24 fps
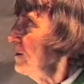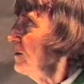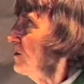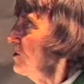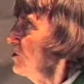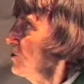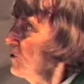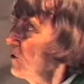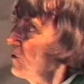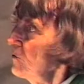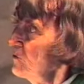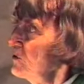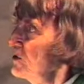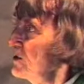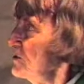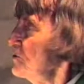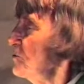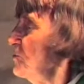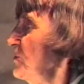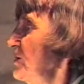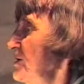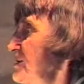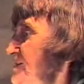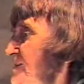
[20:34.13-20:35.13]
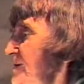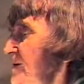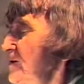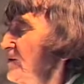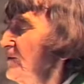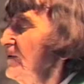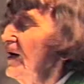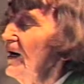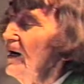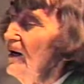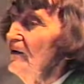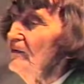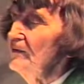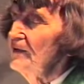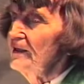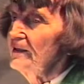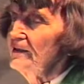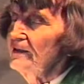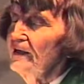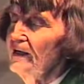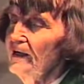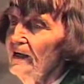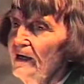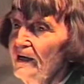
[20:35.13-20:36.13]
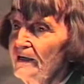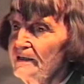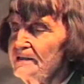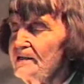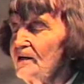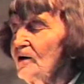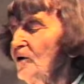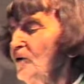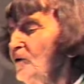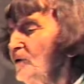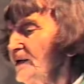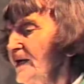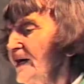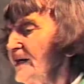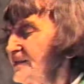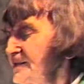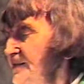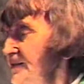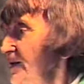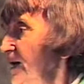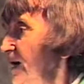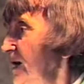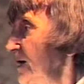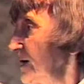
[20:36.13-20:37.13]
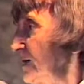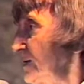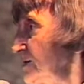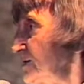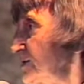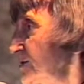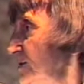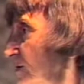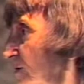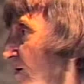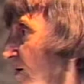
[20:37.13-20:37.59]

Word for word: you know you just want to sit around and say, "Oh, that's nice,"